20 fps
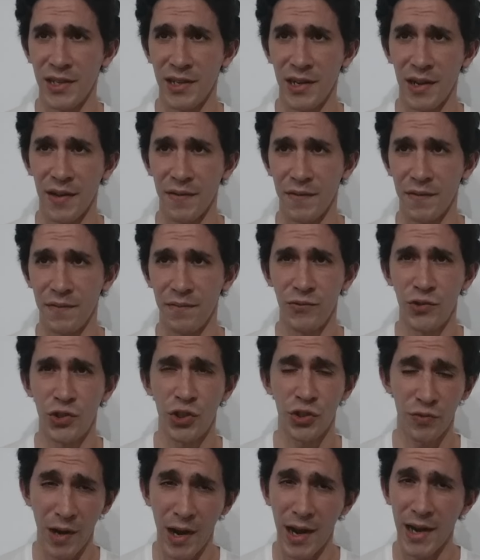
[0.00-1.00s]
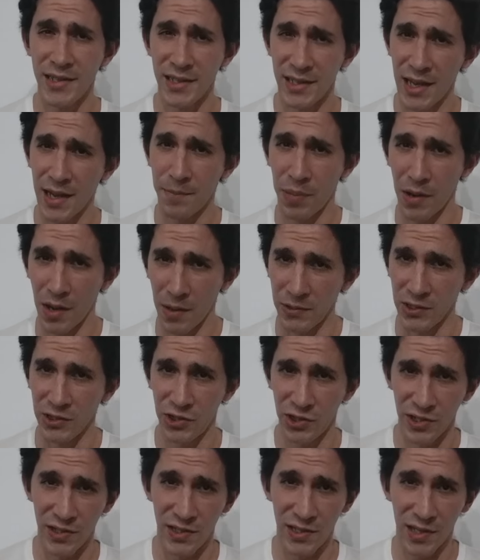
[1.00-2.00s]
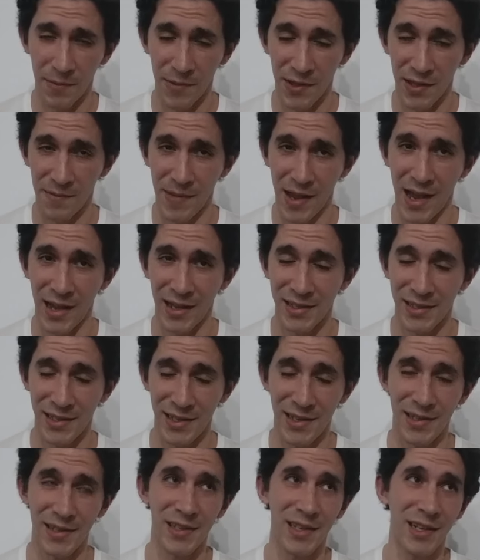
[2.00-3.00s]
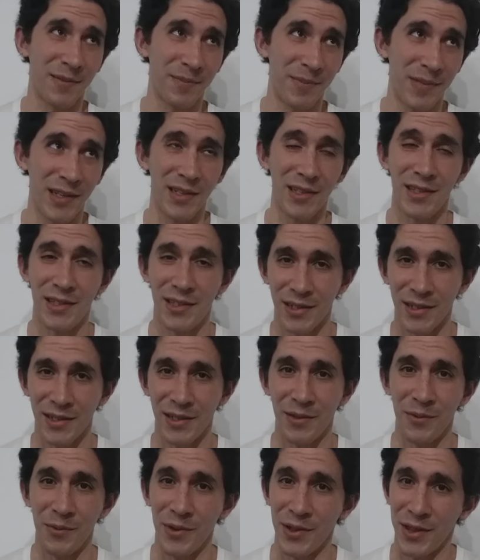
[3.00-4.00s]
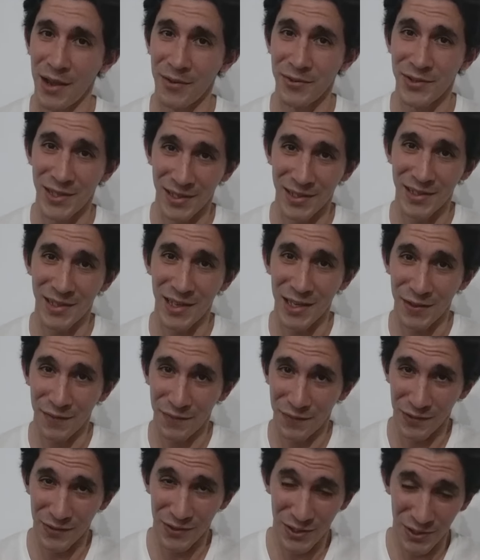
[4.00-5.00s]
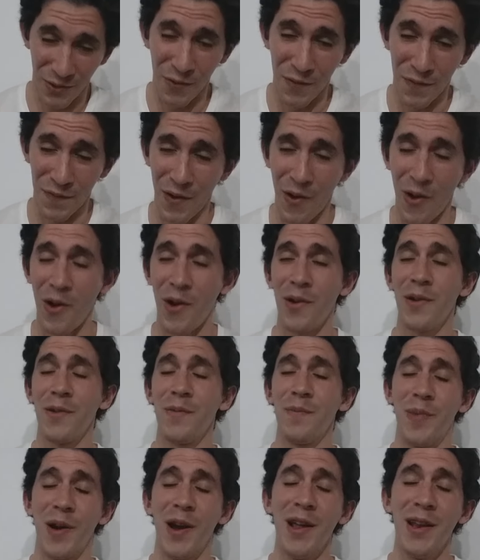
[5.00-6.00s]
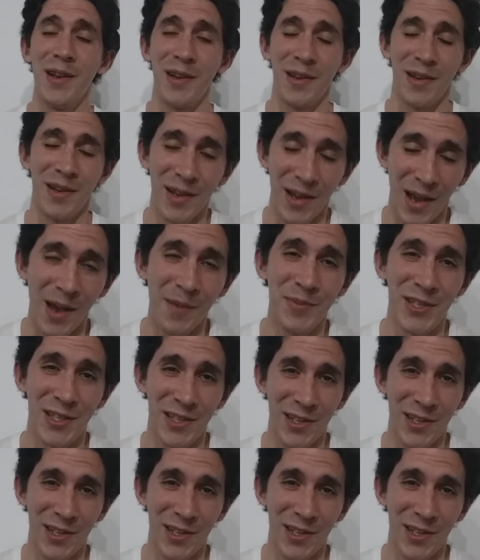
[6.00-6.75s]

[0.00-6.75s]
and I've tried to get published in some of the magazines, albeit without success so far, but I'm